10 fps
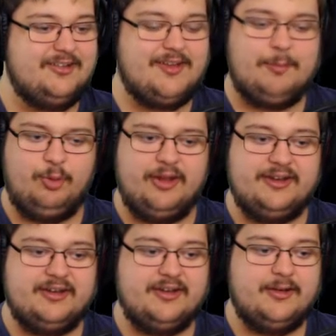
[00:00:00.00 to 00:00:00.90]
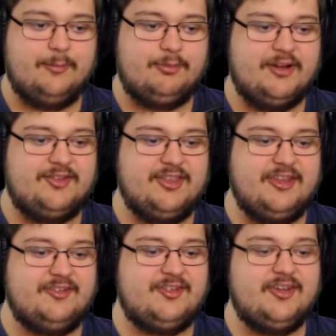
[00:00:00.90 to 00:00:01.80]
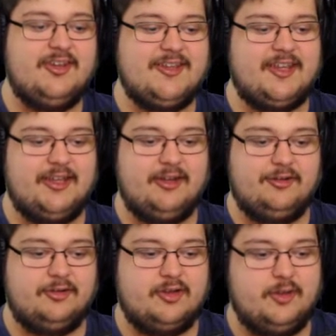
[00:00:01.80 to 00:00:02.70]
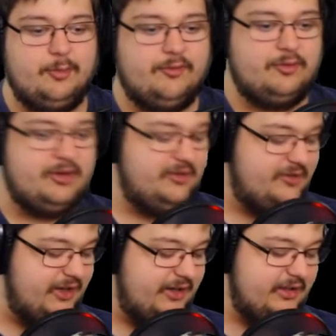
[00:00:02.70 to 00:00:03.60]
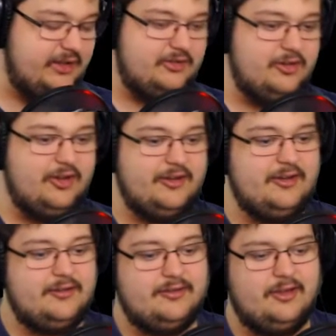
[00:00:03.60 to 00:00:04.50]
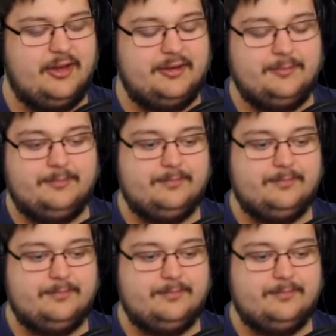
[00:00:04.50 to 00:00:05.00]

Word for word: Step 1. Press the C key on your keyboard for a dating age HUD. HUD.